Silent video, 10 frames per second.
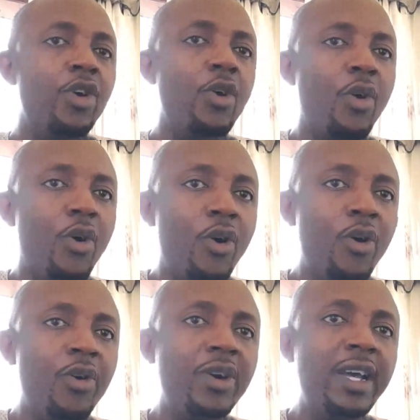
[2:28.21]

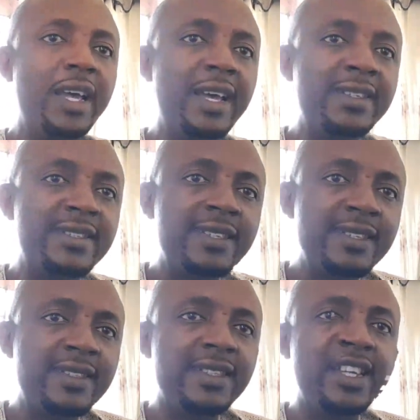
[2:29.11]
or
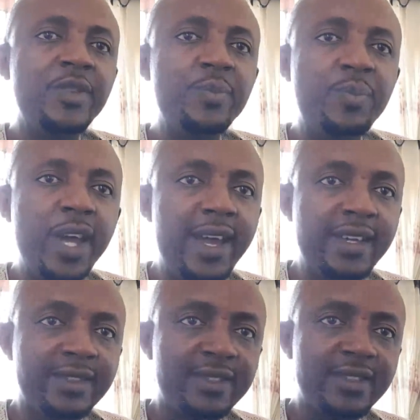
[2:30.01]
exist in
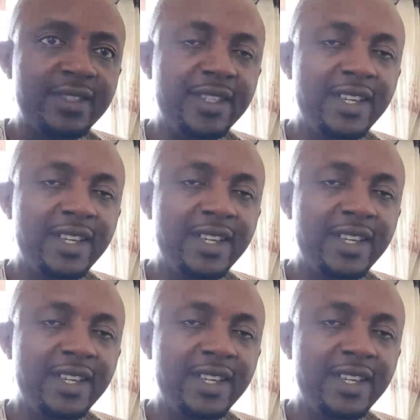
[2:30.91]
pairs,